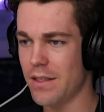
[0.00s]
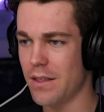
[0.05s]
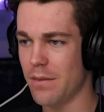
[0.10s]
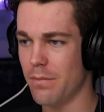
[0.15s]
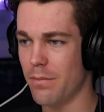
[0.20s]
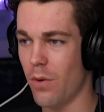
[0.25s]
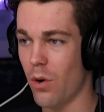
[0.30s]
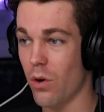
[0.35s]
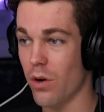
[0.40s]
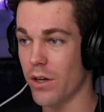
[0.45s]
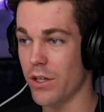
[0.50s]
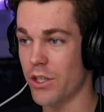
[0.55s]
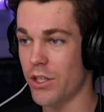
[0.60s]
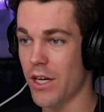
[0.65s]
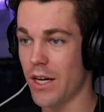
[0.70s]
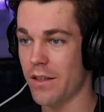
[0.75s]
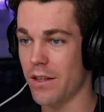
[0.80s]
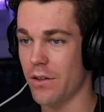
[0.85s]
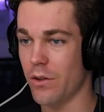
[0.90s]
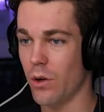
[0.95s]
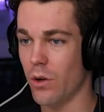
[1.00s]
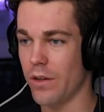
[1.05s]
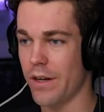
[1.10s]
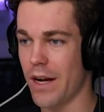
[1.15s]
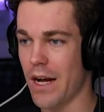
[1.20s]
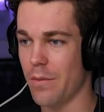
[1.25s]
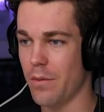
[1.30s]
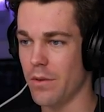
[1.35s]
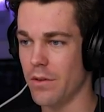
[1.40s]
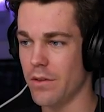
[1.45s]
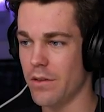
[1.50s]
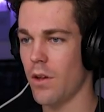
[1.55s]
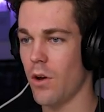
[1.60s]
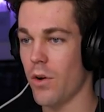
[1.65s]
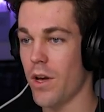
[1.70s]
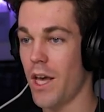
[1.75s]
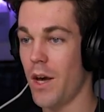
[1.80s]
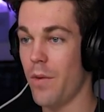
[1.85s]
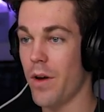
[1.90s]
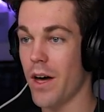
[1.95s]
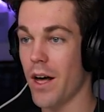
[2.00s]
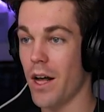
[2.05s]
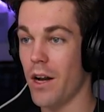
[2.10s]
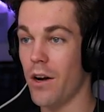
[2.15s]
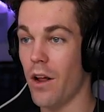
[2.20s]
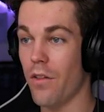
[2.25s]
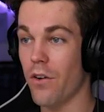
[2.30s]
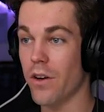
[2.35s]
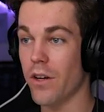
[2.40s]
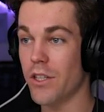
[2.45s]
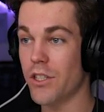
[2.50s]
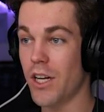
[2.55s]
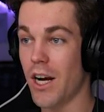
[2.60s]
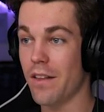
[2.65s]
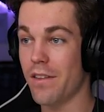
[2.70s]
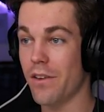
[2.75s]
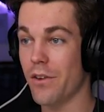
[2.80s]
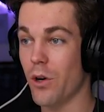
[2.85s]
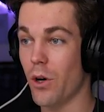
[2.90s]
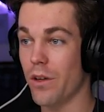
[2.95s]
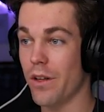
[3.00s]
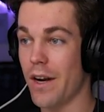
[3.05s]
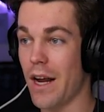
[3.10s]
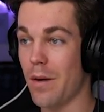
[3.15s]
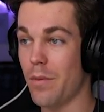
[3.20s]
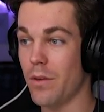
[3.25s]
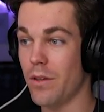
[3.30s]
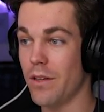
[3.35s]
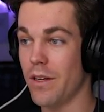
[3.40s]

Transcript: some more enchanted golden apples. Okay, we got another enchanted golden apple.